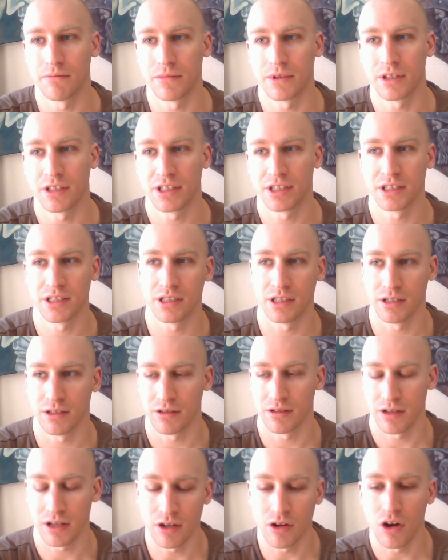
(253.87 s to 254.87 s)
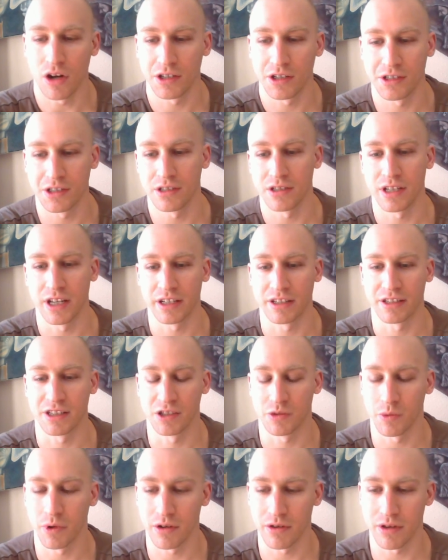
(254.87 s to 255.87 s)
this is in Austin,
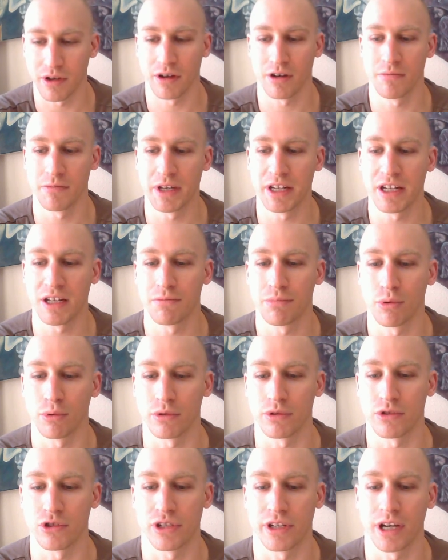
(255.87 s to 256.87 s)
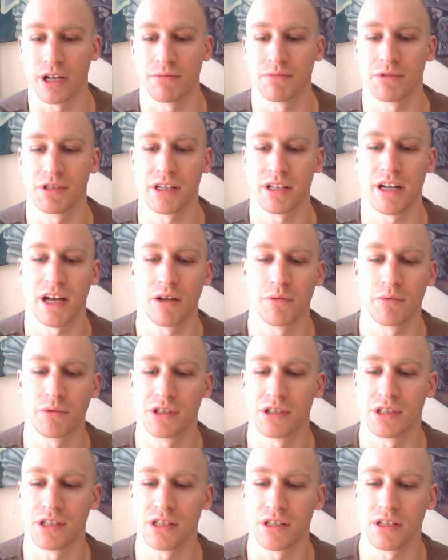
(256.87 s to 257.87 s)
Texas, where there are many porn shops, and I would
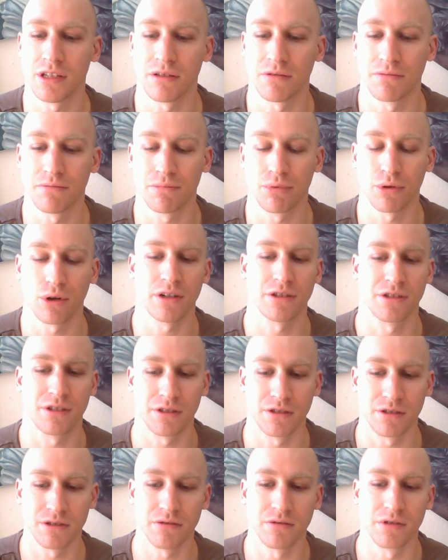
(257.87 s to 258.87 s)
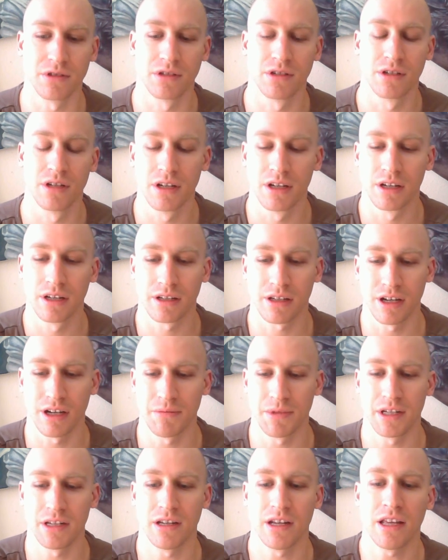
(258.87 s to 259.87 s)
see prostitutes
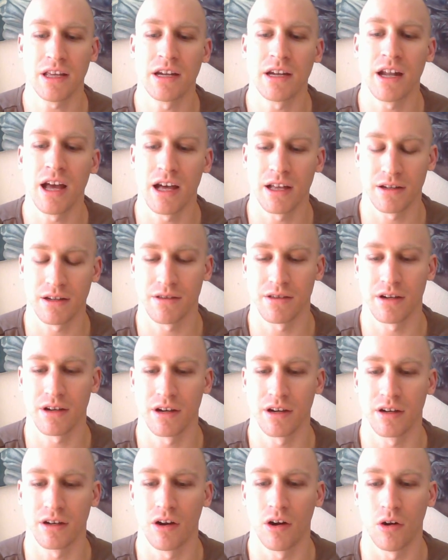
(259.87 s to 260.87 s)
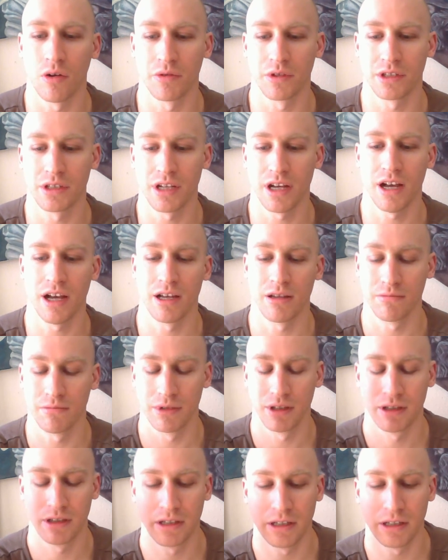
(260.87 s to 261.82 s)
coming in and out of there all the time.